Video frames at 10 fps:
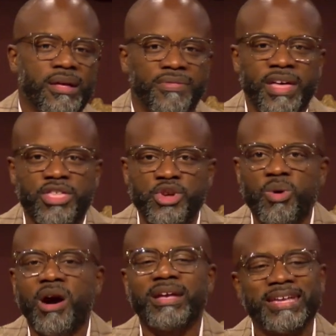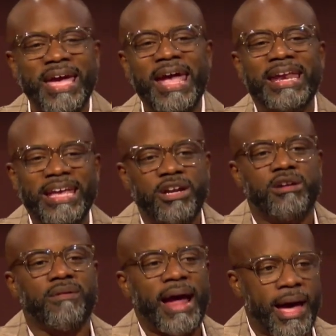that you are gaining
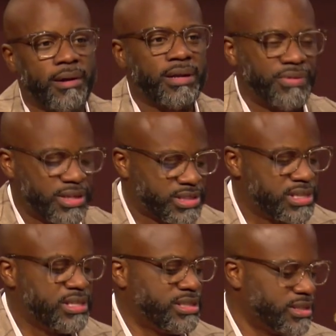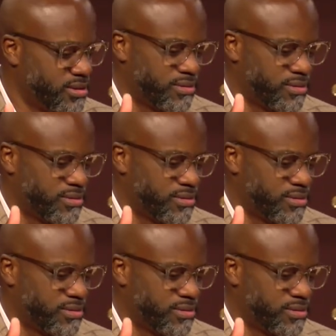ground in this season.